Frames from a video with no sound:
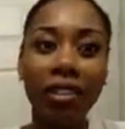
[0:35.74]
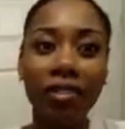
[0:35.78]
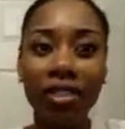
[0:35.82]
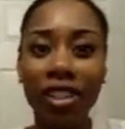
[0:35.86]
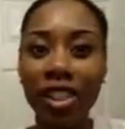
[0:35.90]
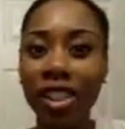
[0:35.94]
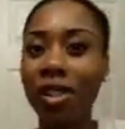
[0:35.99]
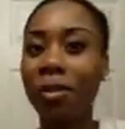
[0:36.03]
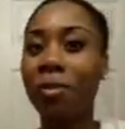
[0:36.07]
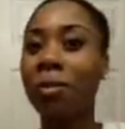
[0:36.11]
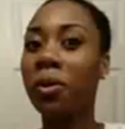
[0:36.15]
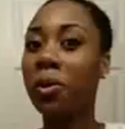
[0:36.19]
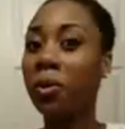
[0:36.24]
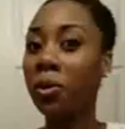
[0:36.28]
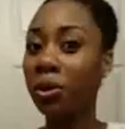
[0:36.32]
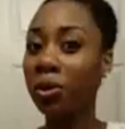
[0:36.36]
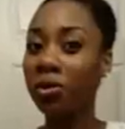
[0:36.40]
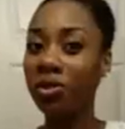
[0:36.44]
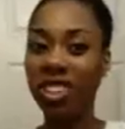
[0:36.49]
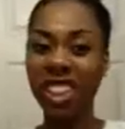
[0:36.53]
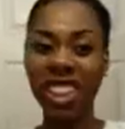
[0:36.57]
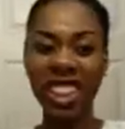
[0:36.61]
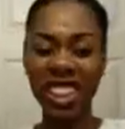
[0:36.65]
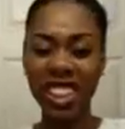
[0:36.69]
if it's a
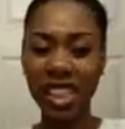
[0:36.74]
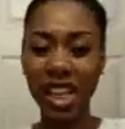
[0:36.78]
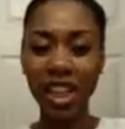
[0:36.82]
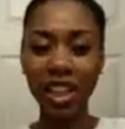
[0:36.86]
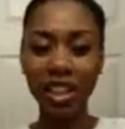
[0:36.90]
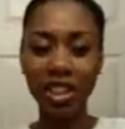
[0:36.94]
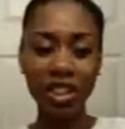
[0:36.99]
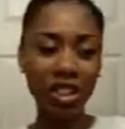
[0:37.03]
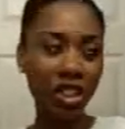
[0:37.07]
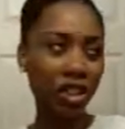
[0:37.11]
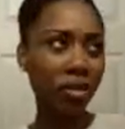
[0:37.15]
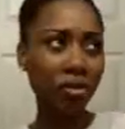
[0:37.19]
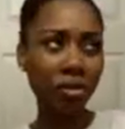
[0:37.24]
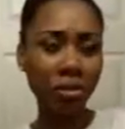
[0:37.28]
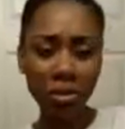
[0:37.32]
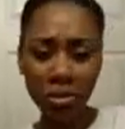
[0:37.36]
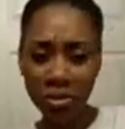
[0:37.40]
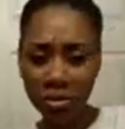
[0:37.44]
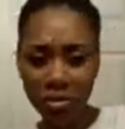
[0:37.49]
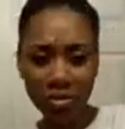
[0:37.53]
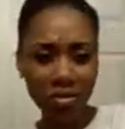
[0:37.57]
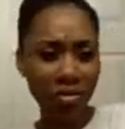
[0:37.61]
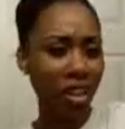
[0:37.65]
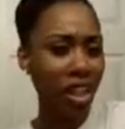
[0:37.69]
Peruvian texture,
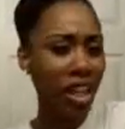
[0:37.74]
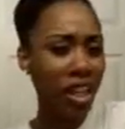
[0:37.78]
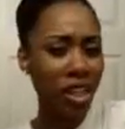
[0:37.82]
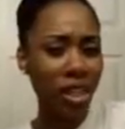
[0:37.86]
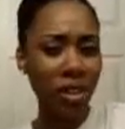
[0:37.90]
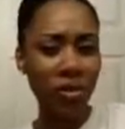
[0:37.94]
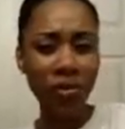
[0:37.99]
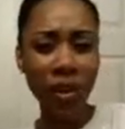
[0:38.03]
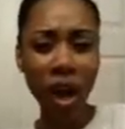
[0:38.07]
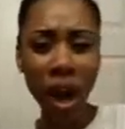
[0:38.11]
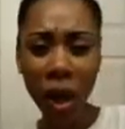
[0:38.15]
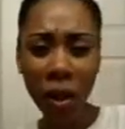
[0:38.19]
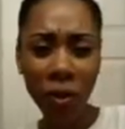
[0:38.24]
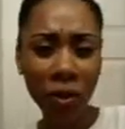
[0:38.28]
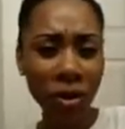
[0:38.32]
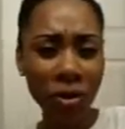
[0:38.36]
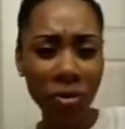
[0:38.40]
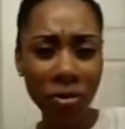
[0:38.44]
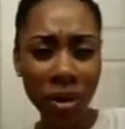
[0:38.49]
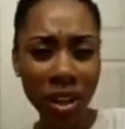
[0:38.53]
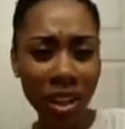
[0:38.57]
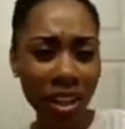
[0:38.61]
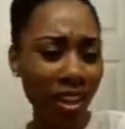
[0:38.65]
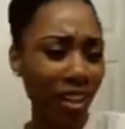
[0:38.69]
it's fine
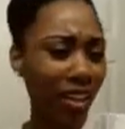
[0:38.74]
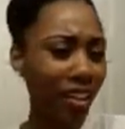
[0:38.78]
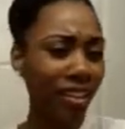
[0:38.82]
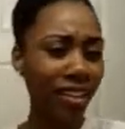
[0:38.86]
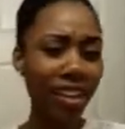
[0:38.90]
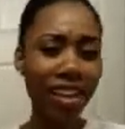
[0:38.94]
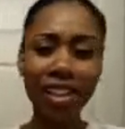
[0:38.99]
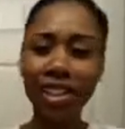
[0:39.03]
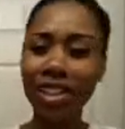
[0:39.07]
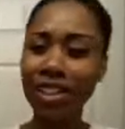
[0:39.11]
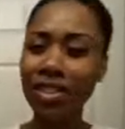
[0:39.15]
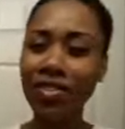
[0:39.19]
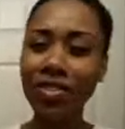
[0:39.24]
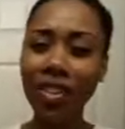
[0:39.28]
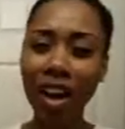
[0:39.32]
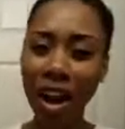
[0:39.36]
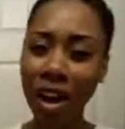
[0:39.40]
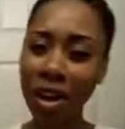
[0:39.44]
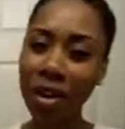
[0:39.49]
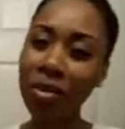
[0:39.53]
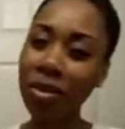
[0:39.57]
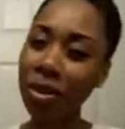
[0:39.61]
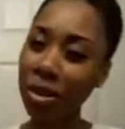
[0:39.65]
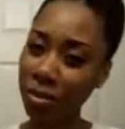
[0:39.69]
with me. That's
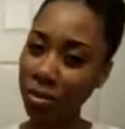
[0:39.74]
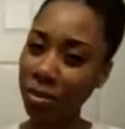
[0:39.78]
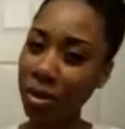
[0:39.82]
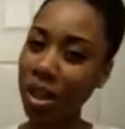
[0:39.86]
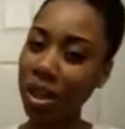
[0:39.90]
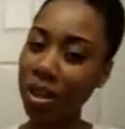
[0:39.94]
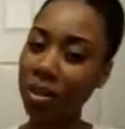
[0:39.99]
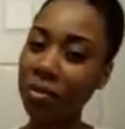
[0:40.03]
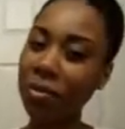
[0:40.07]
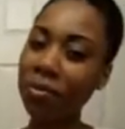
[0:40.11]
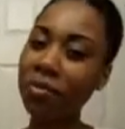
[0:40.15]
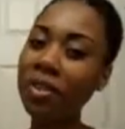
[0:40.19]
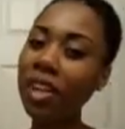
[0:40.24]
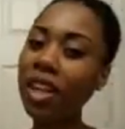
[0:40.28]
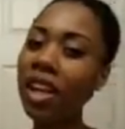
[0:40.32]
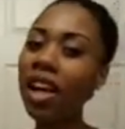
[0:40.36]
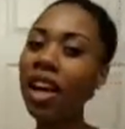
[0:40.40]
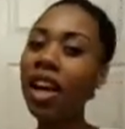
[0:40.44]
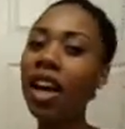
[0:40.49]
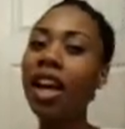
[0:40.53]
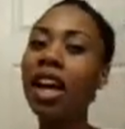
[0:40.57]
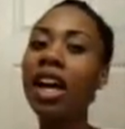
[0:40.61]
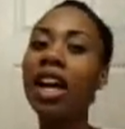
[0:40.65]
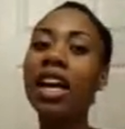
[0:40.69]
fine with me.
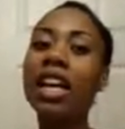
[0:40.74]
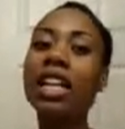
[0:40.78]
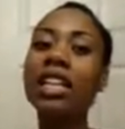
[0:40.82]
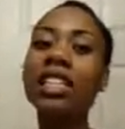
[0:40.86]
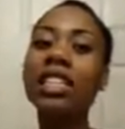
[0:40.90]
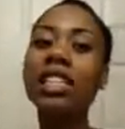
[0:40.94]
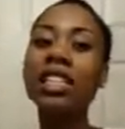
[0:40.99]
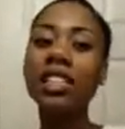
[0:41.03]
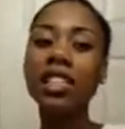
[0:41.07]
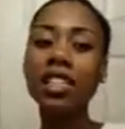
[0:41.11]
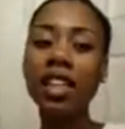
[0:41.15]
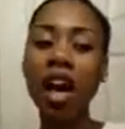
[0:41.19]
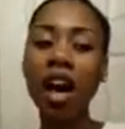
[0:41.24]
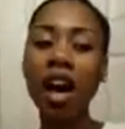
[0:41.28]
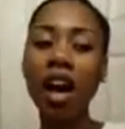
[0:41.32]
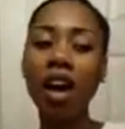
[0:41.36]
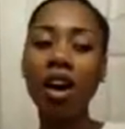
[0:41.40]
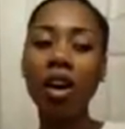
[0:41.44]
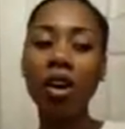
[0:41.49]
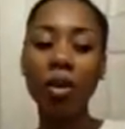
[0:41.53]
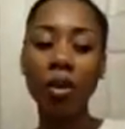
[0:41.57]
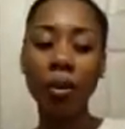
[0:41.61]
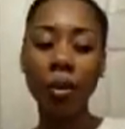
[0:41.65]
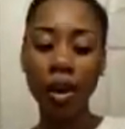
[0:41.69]

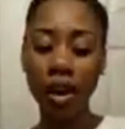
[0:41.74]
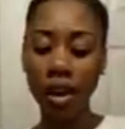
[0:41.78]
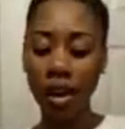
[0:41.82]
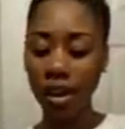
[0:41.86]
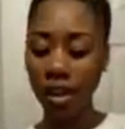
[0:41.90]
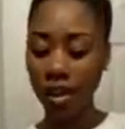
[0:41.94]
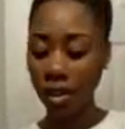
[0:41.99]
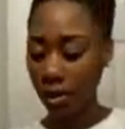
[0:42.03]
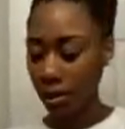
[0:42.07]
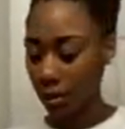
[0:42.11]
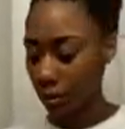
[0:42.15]
So,